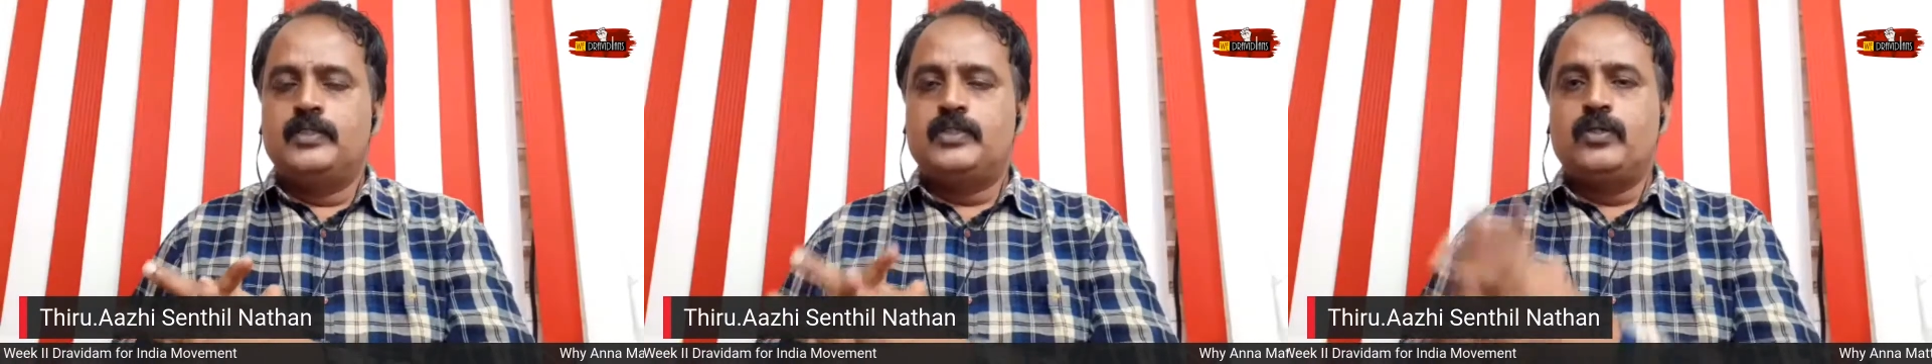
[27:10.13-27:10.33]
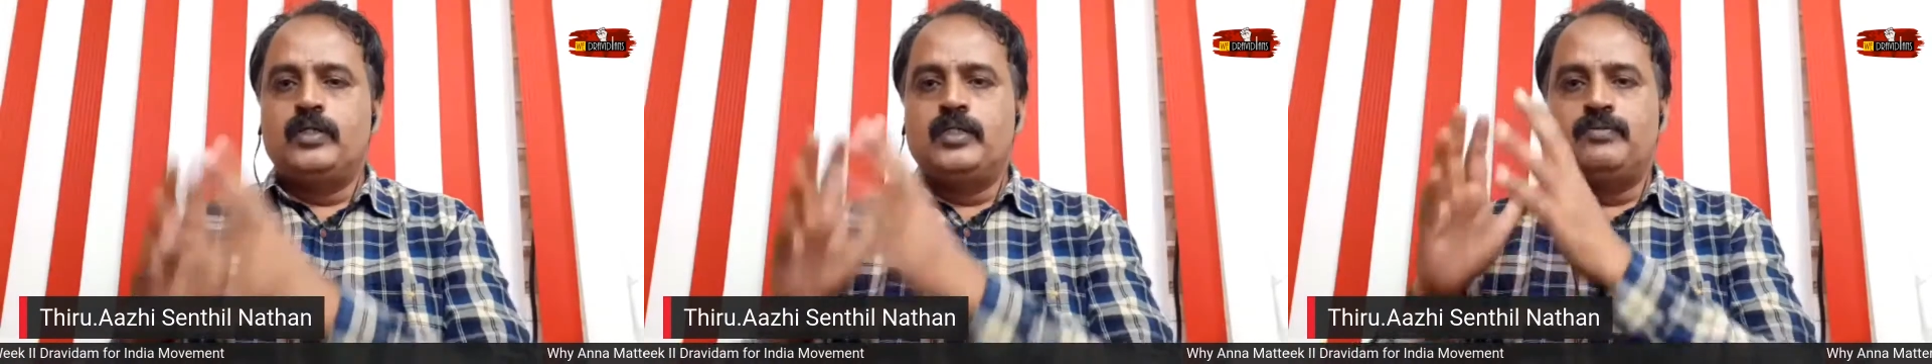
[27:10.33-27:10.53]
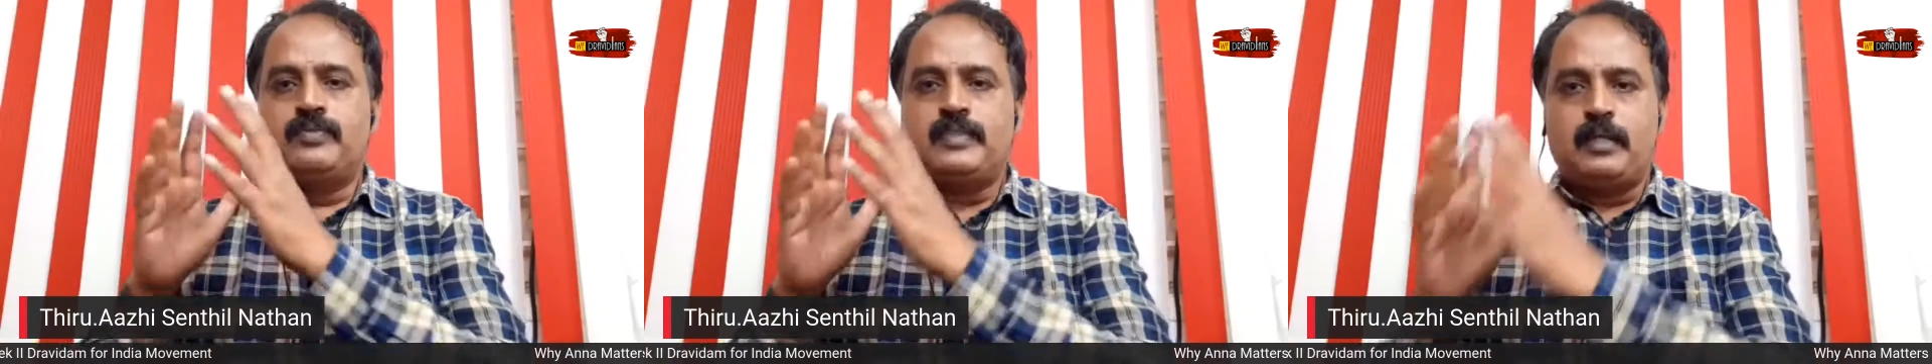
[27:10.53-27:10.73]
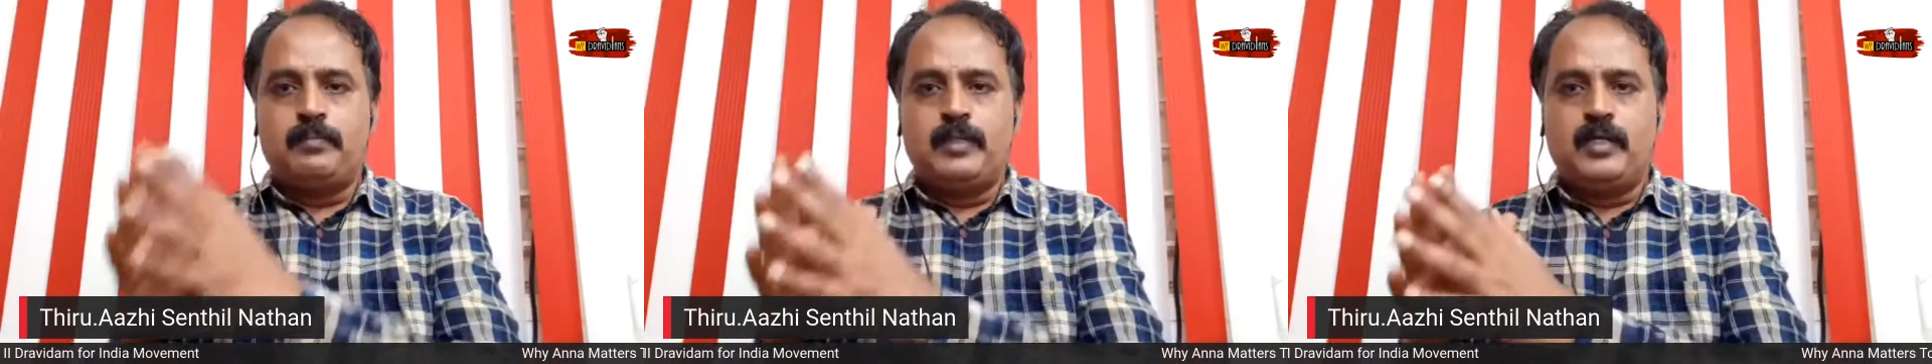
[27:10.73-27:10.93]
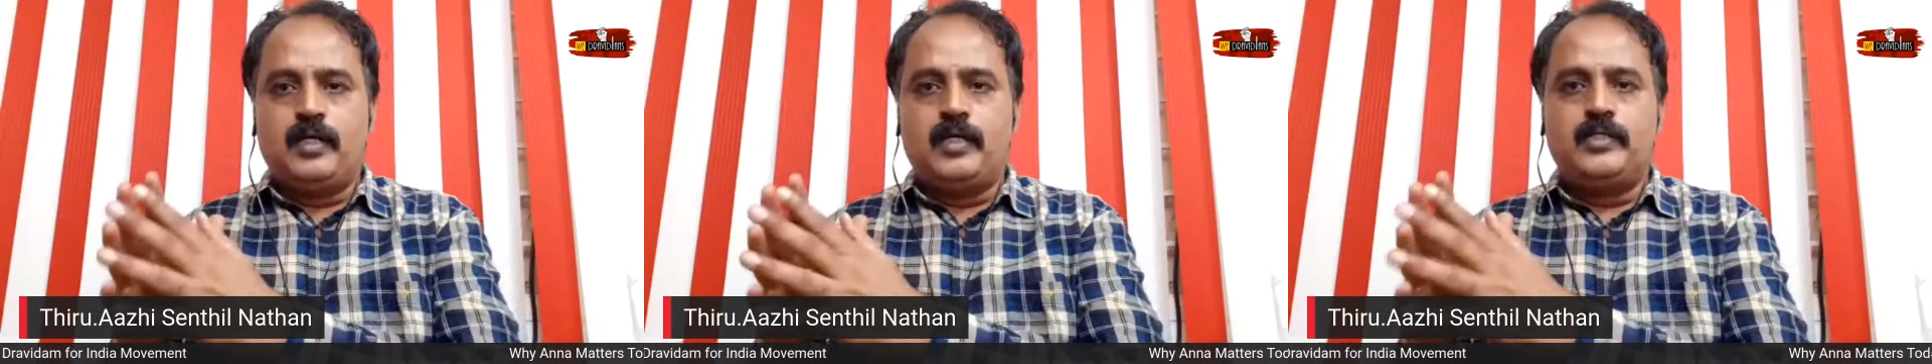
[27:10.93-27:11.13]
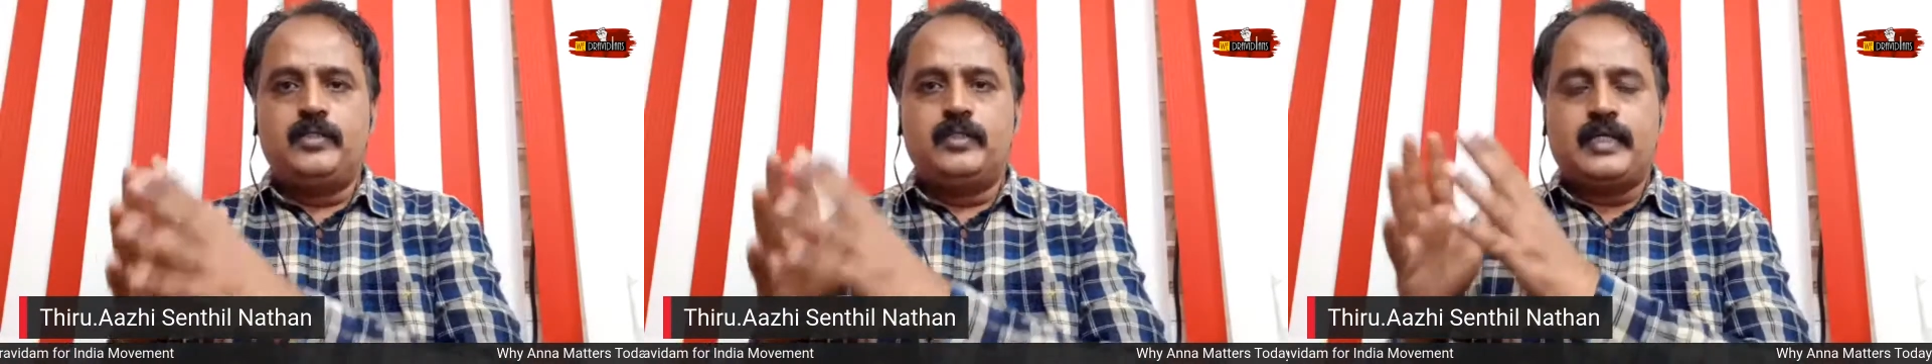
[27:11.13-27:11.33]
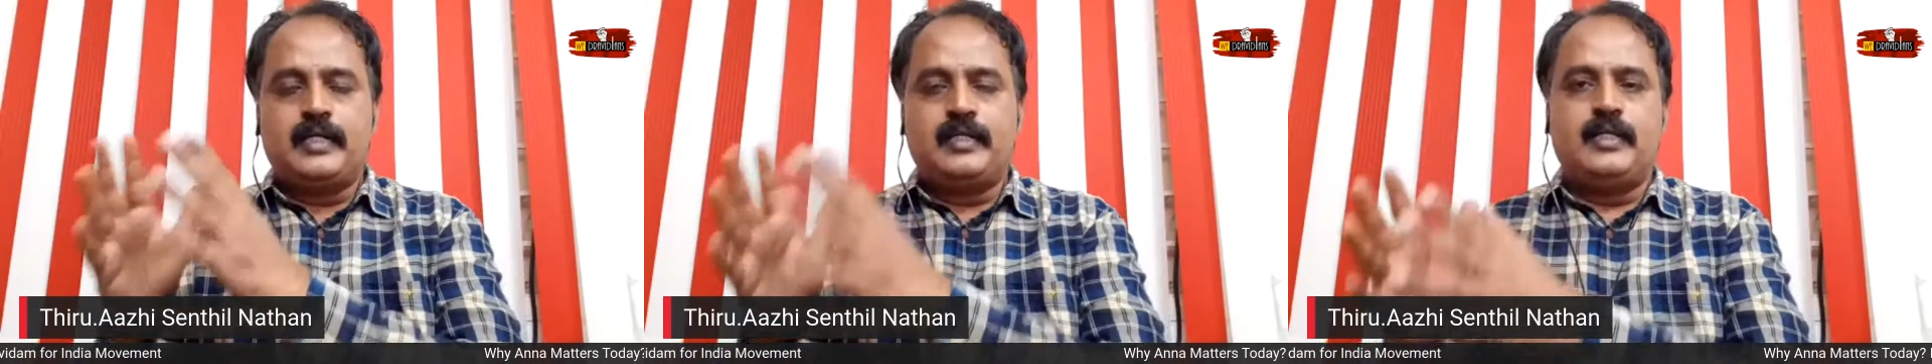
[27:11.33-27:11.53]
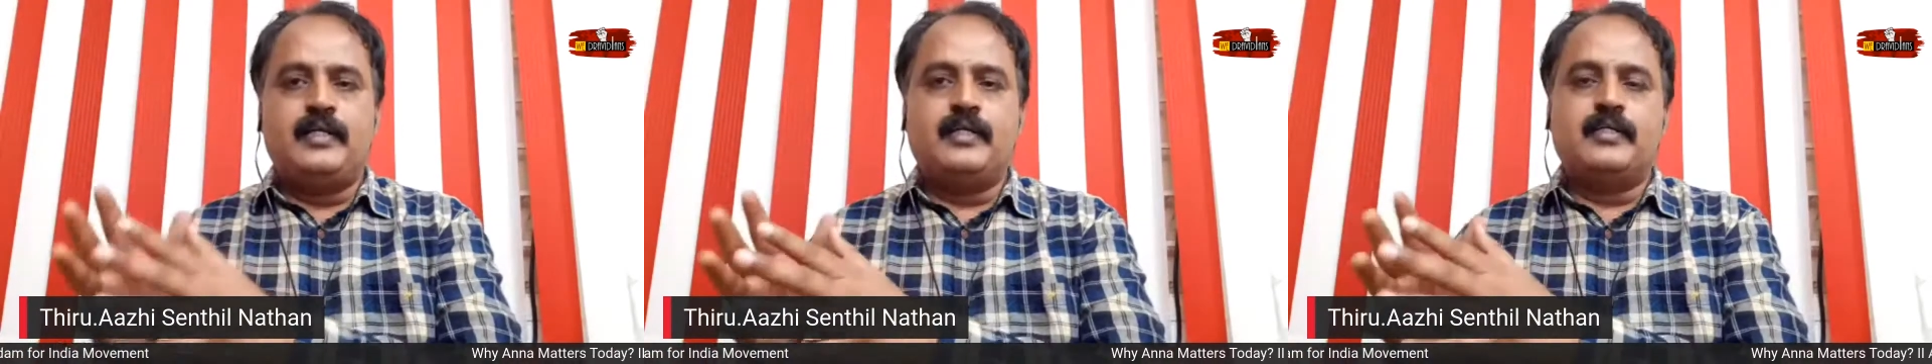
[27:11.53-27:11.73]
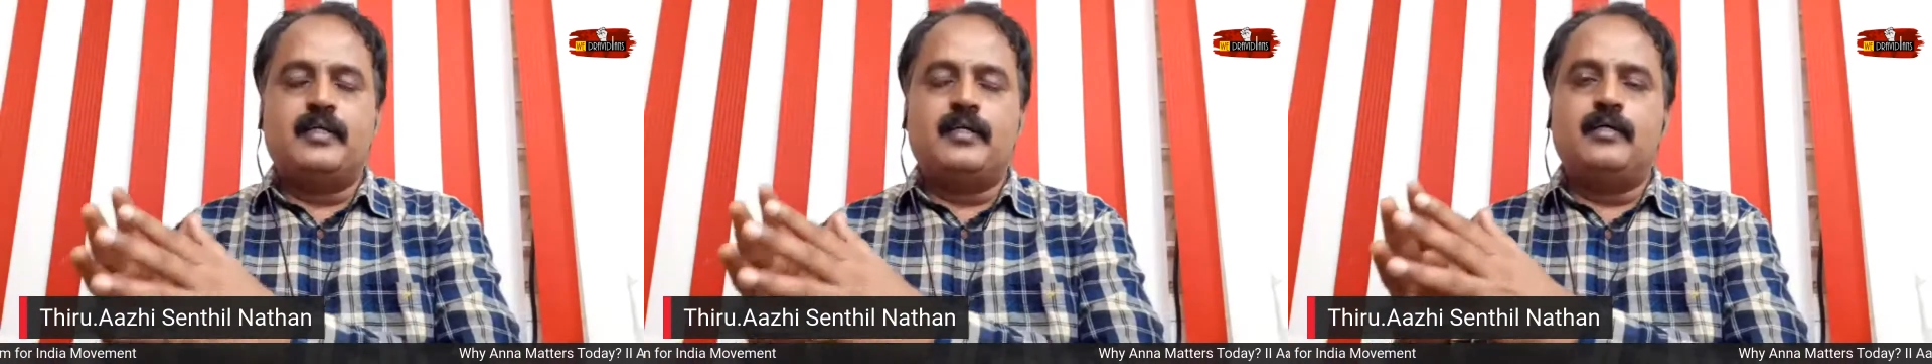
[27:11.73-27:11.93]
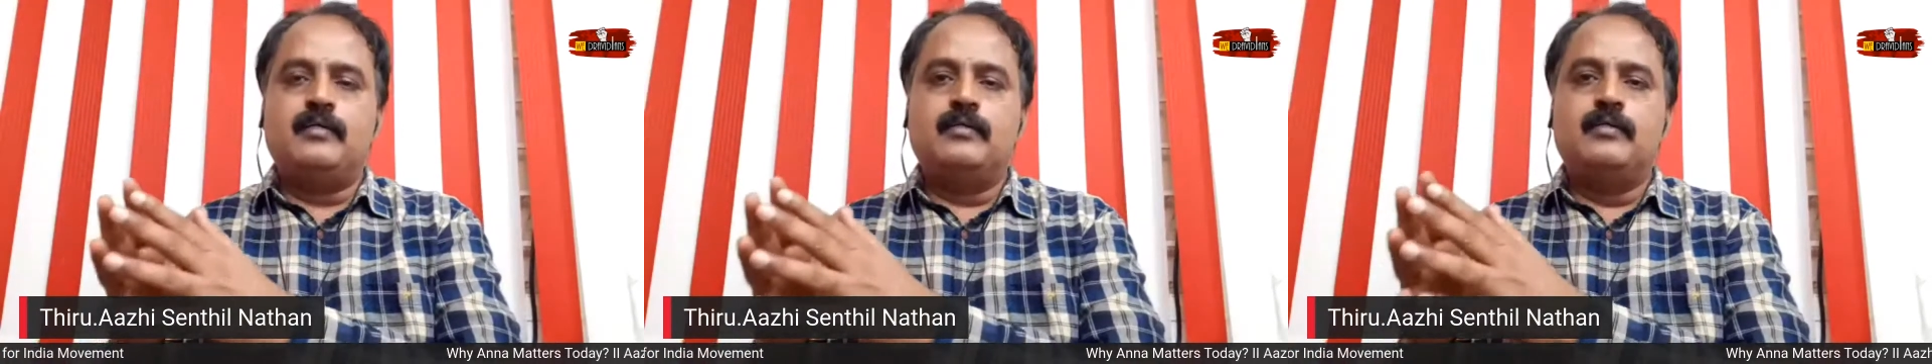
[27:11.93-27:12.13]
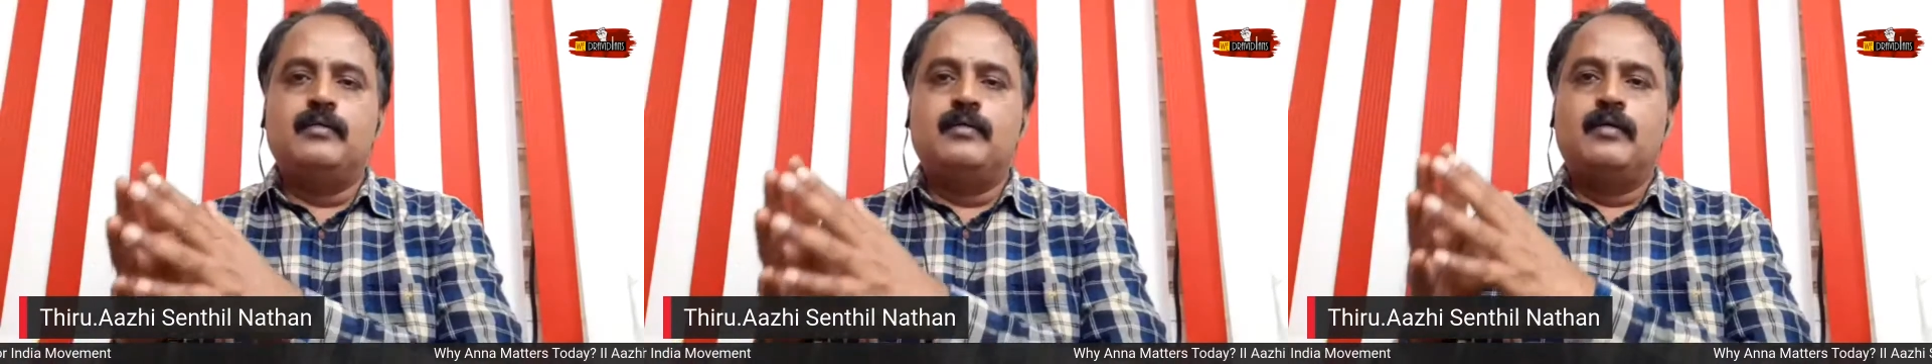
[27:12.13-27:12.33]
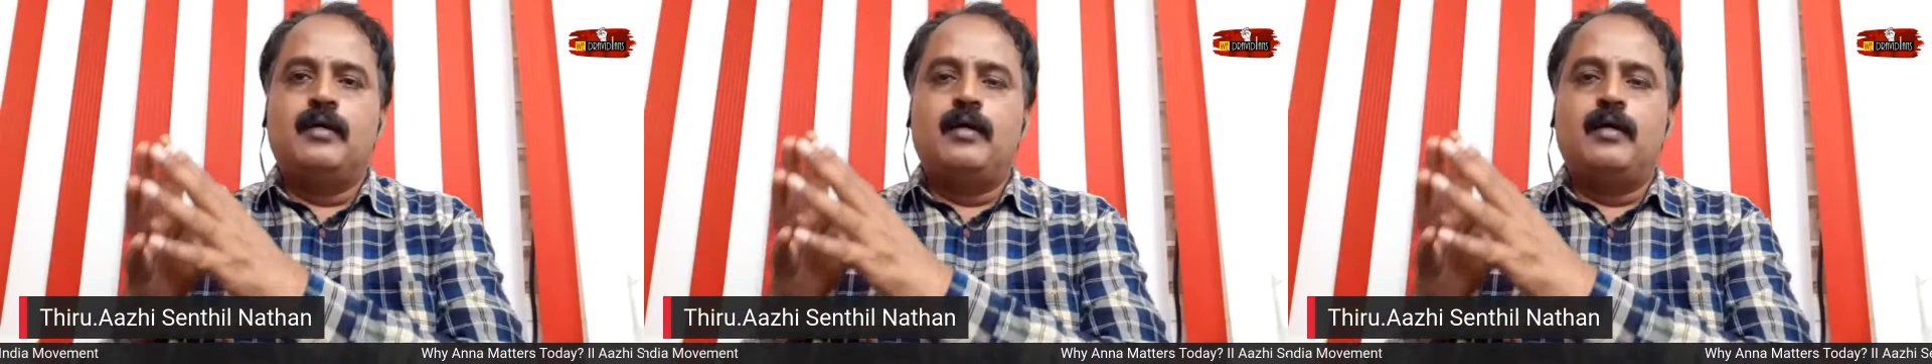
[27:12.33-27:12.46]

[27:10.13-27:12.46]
So if Tamil Nadu, Karnataka,